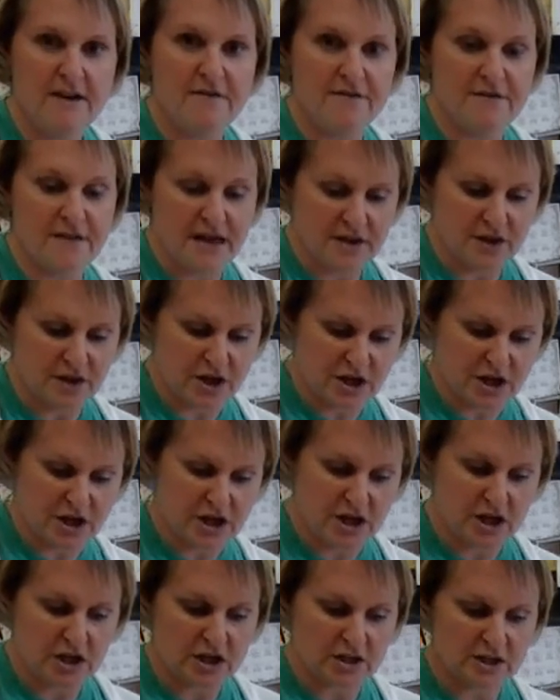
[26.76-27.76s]

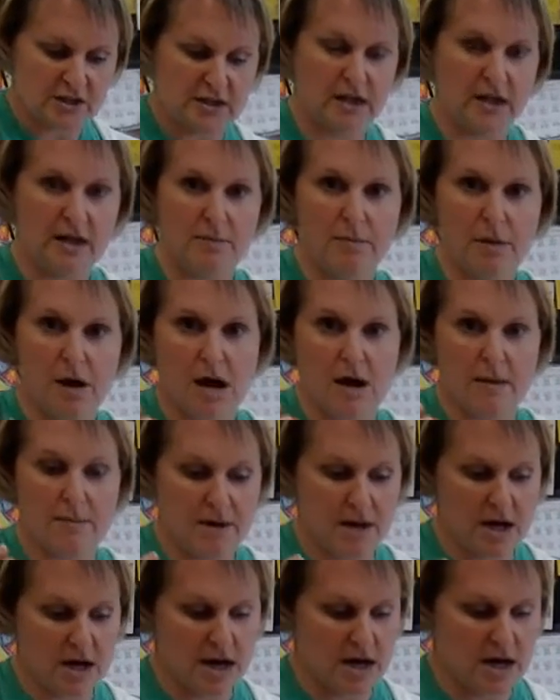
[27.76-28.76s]
feathers,
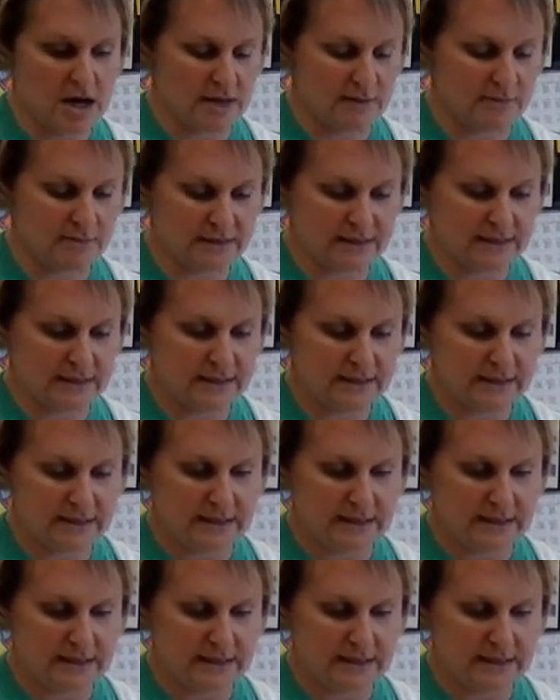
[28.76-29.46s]
pom-poms,